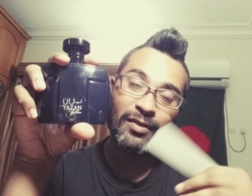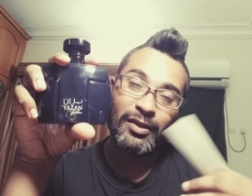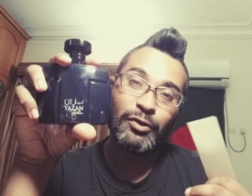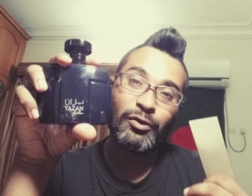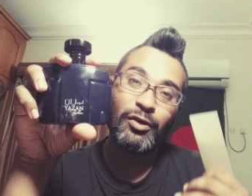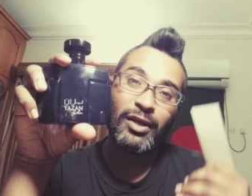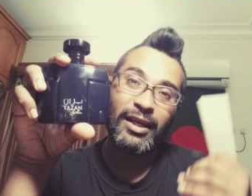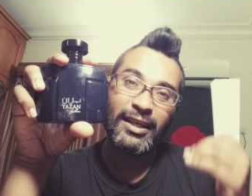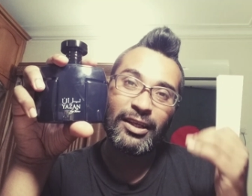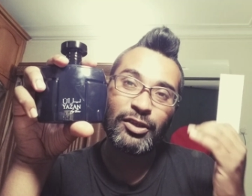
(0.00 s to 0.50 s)
you
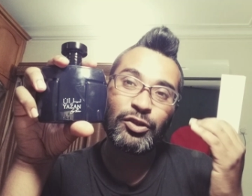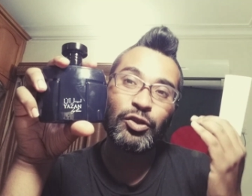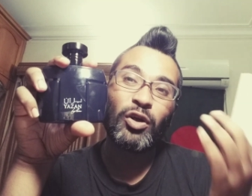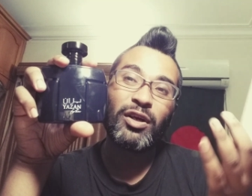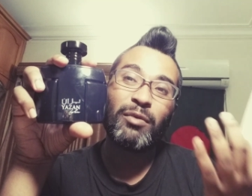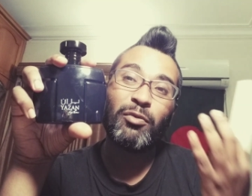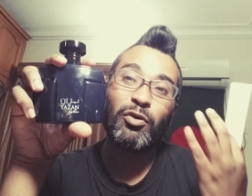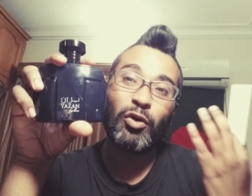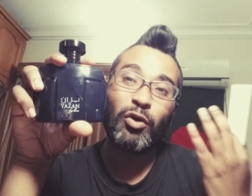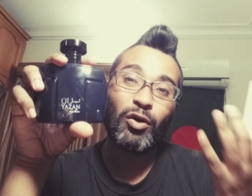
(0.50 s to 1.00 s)
know, like it's
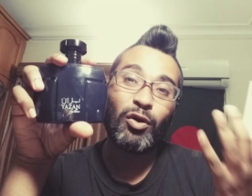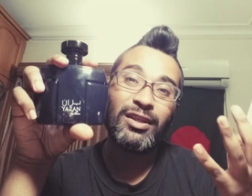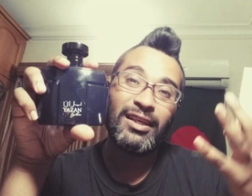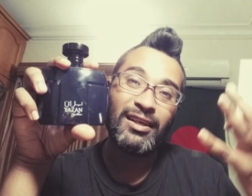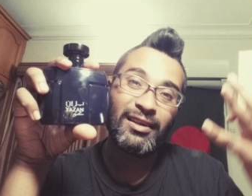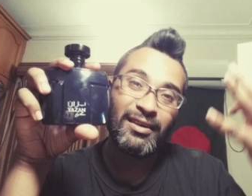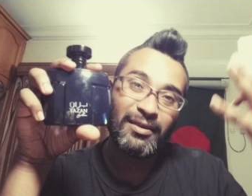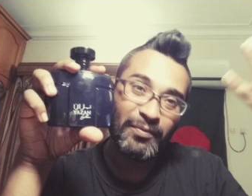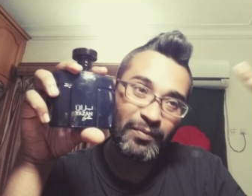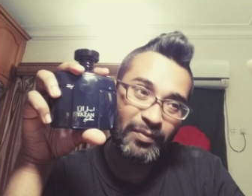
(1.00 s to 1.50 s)
not about all
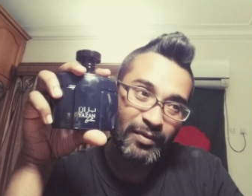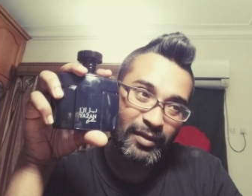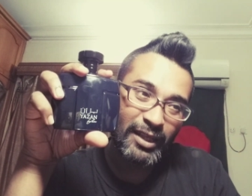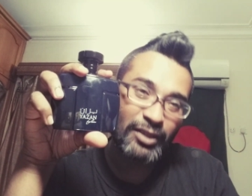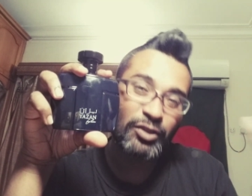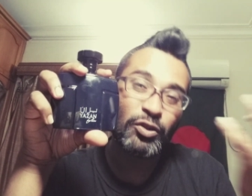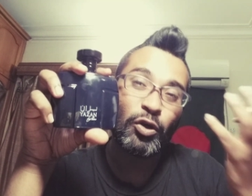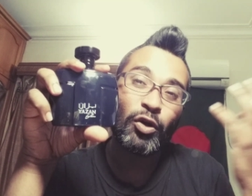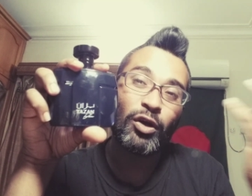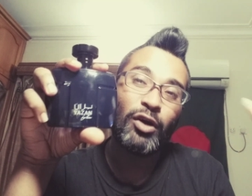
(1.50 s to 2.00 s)
the,
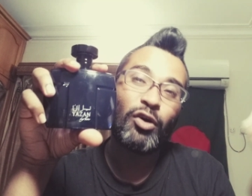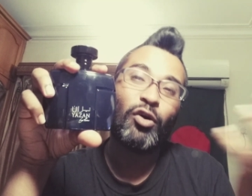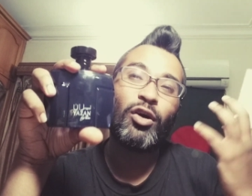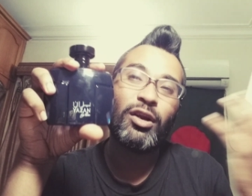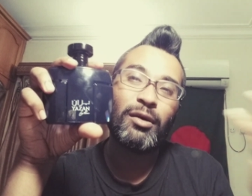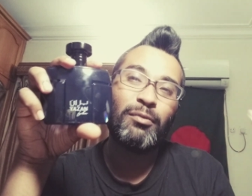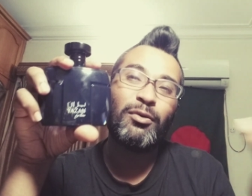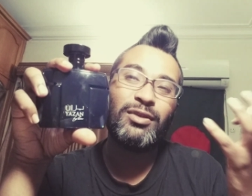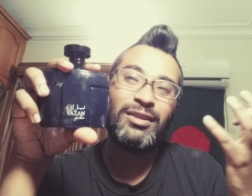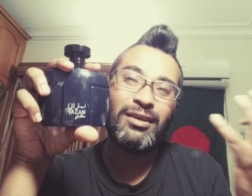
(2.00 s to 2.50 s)
it's not
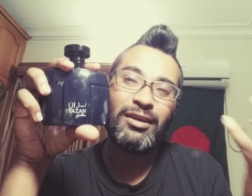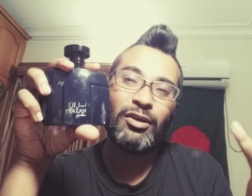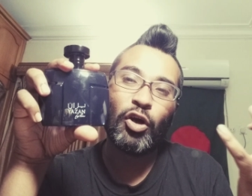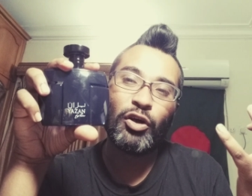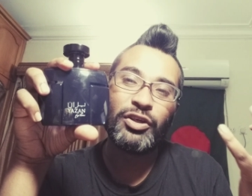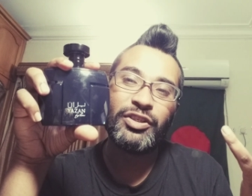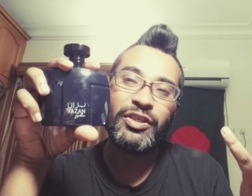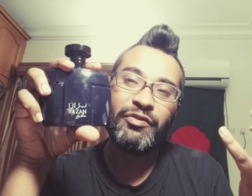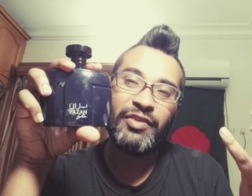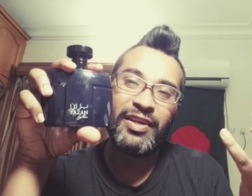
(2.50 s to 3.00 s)
all about the
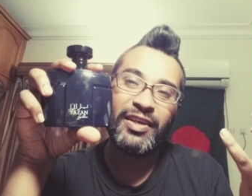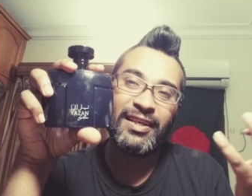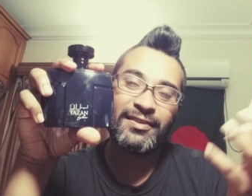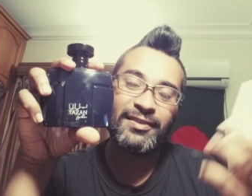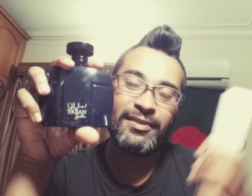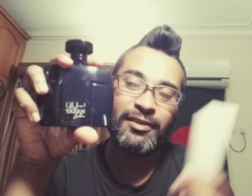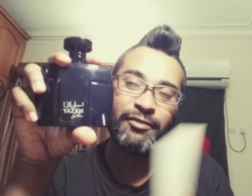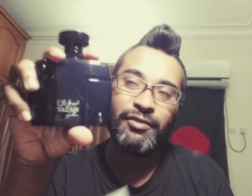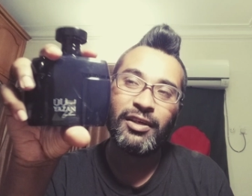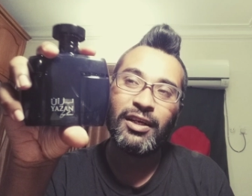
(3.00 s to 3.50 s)
longevity and
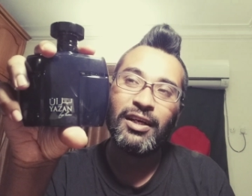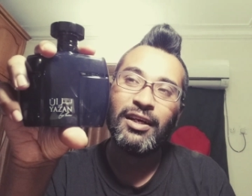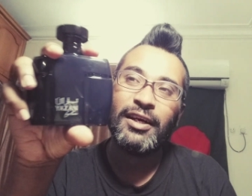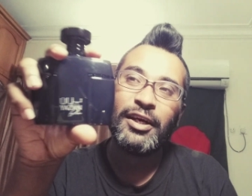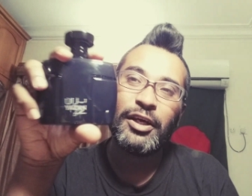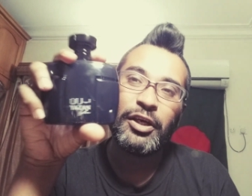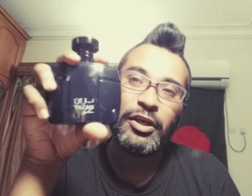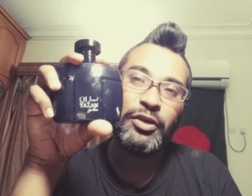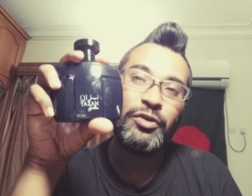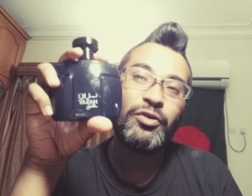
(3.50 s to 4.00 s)
stuff.
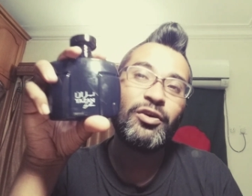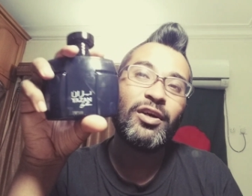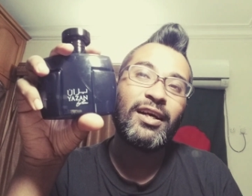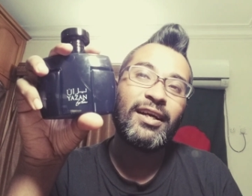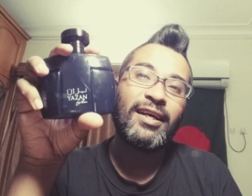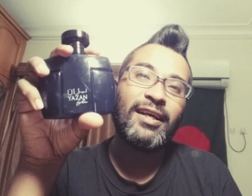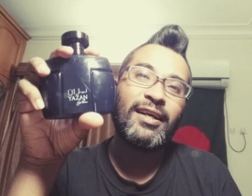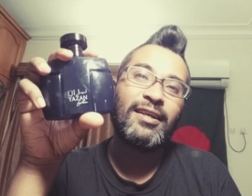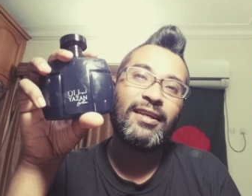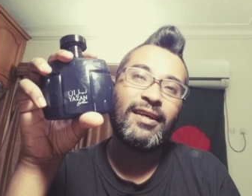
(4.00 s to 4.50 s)
You're
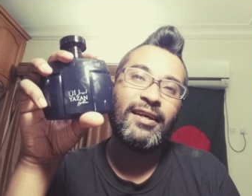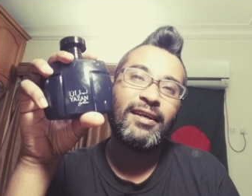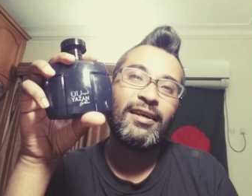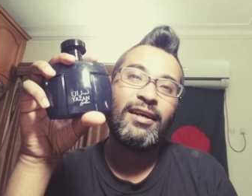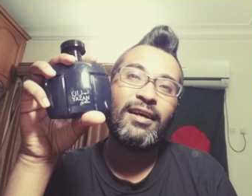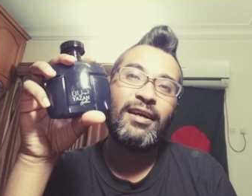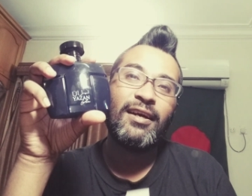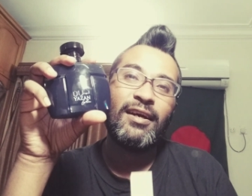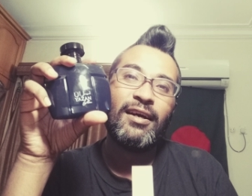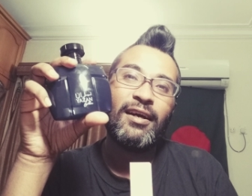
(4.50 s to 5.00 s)
gonna get like
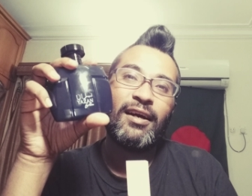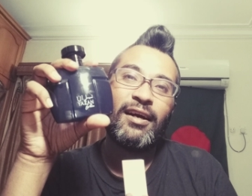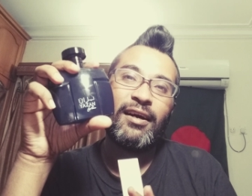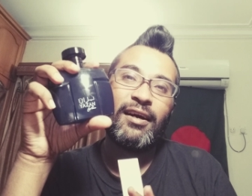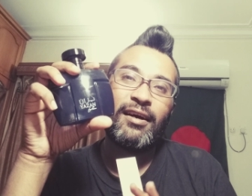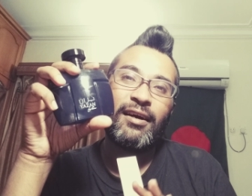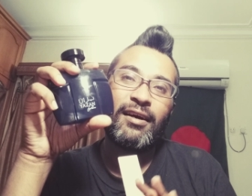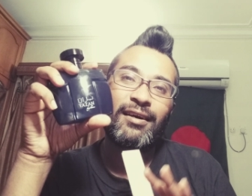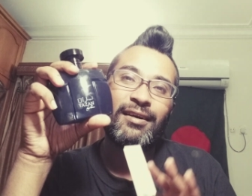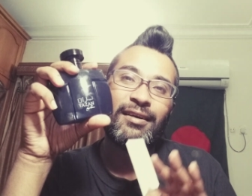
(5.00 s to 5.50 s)

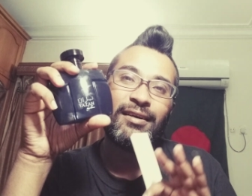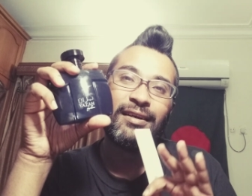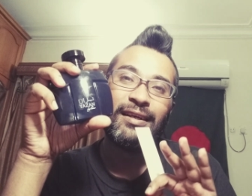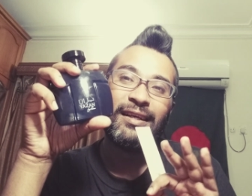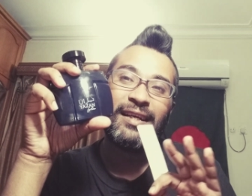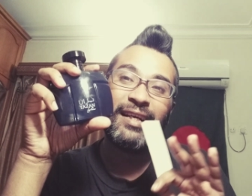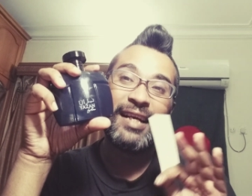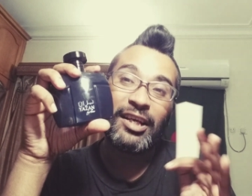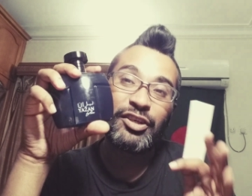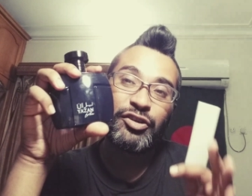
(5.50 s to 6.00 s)
uh,
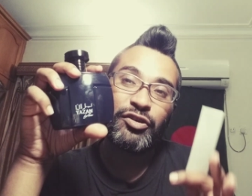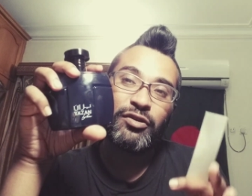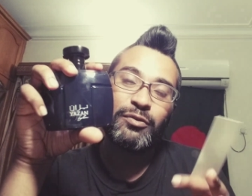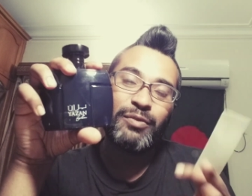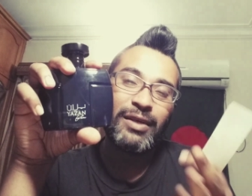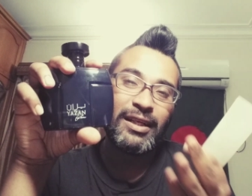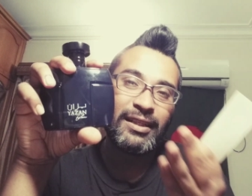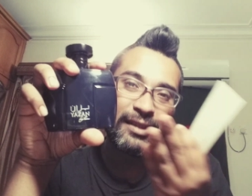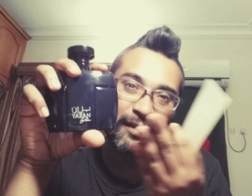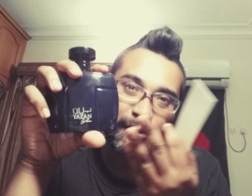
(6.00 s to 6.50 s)
natural
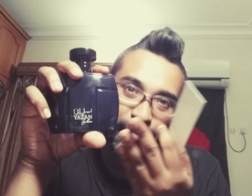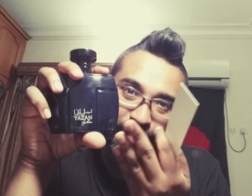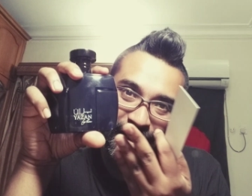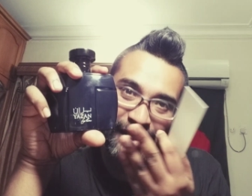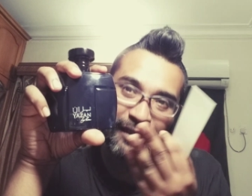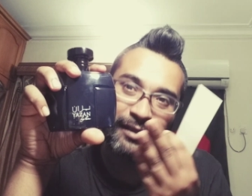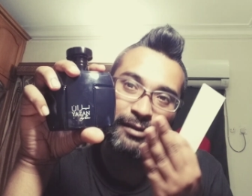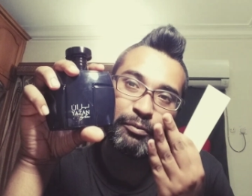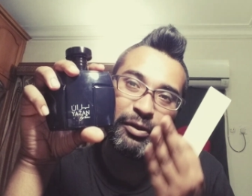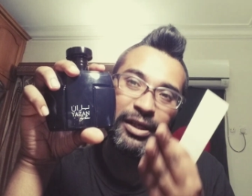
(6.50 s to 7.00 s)
smelling. The
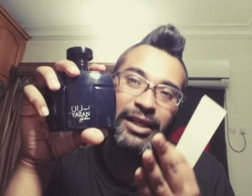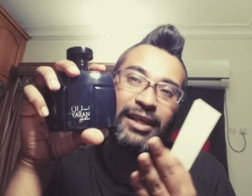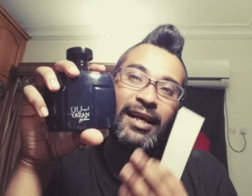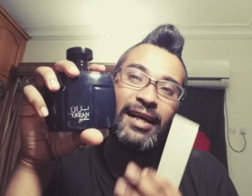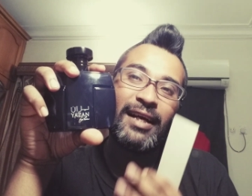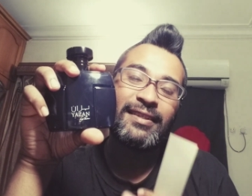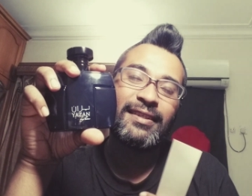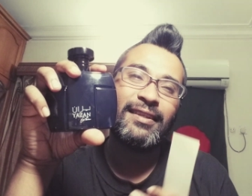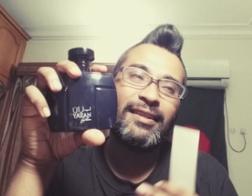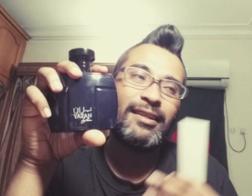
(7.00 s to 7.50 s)
smell is pretty
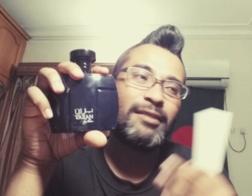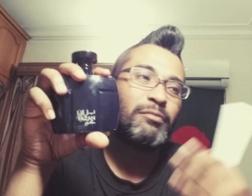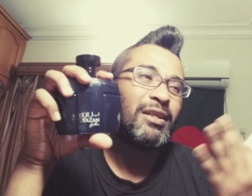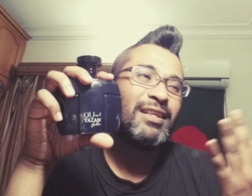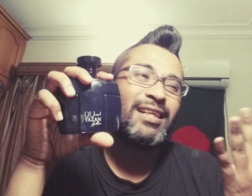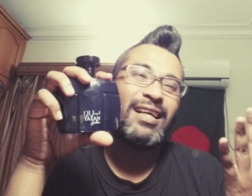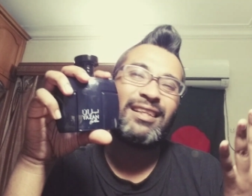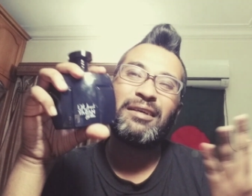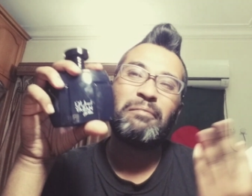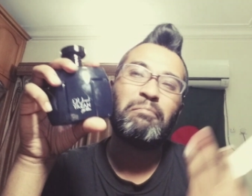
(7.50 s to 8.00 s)
nice in this, but
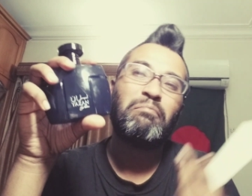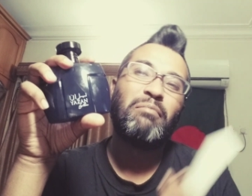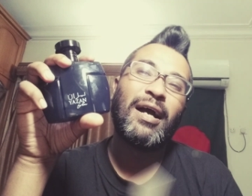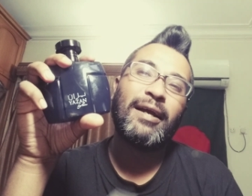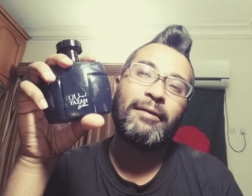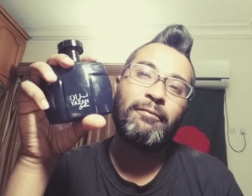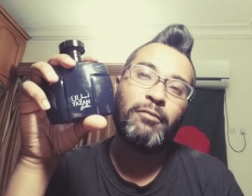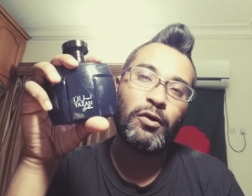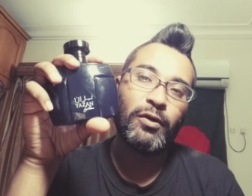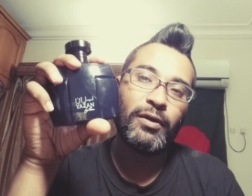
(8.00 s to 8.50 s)
nothing
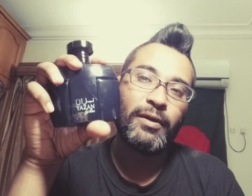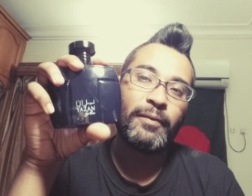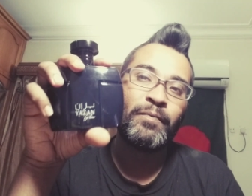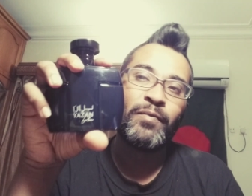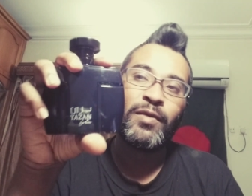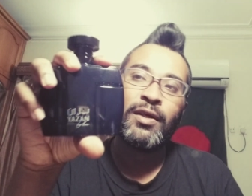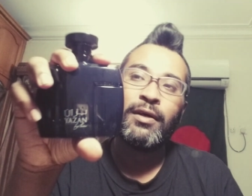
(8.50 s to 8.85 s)
mind blowing.